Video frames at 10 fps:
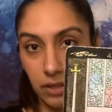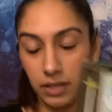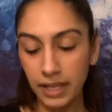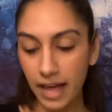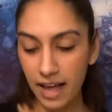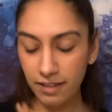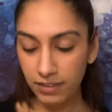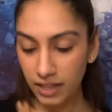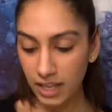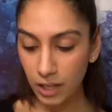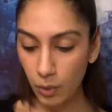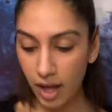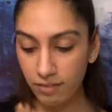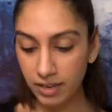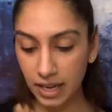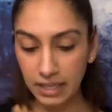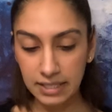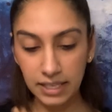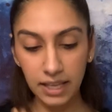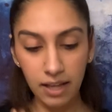Yeah, I feel like you have an
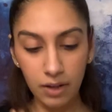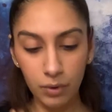idea,